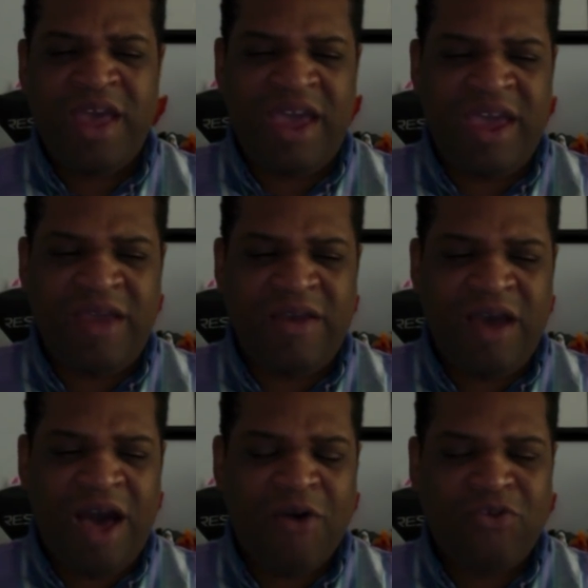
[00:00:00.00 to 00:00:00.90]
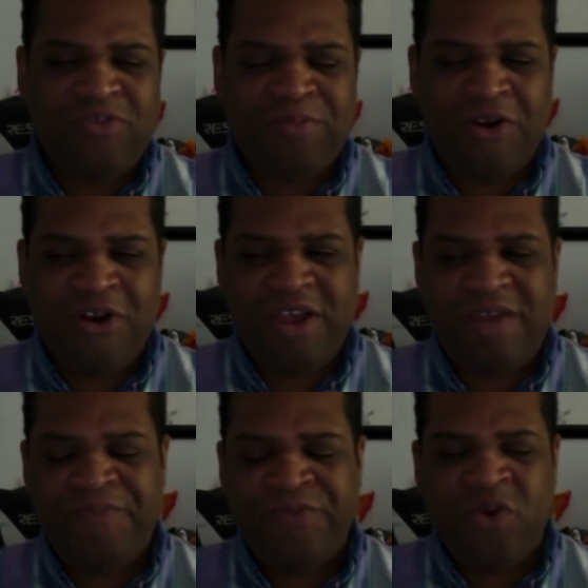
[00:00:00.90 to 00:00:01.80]
a house
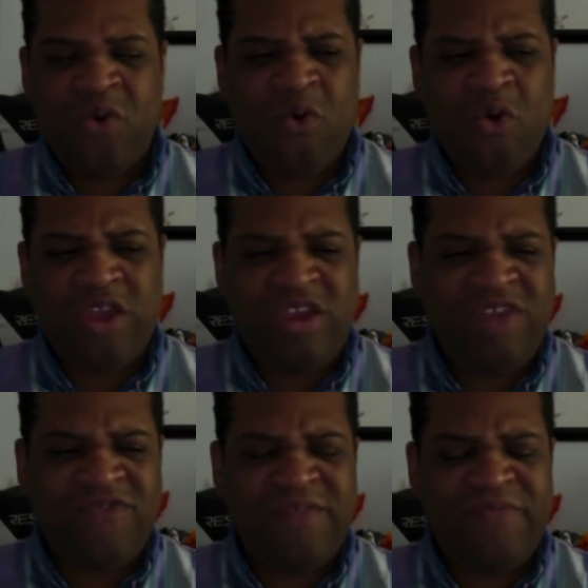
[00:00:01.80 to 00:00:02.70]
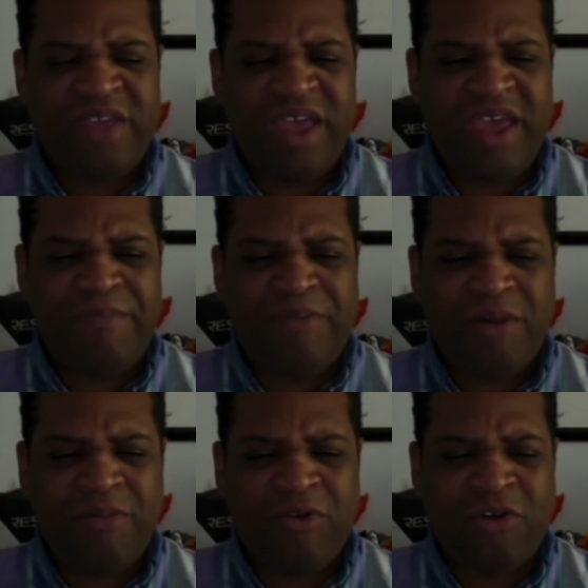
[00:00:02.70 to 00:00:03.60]
party, or even a
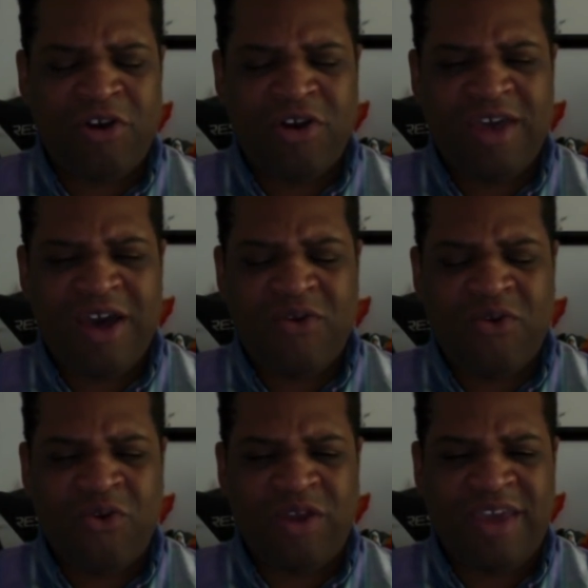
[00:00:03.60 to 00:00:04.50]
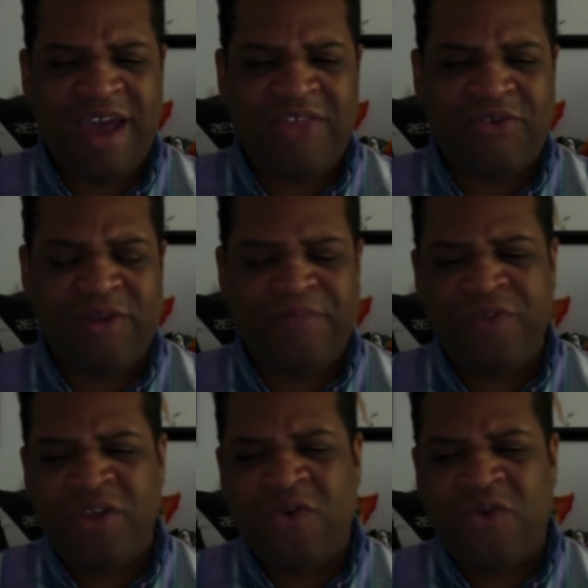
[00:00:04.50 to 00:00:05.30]
pub or cookout or a gathering,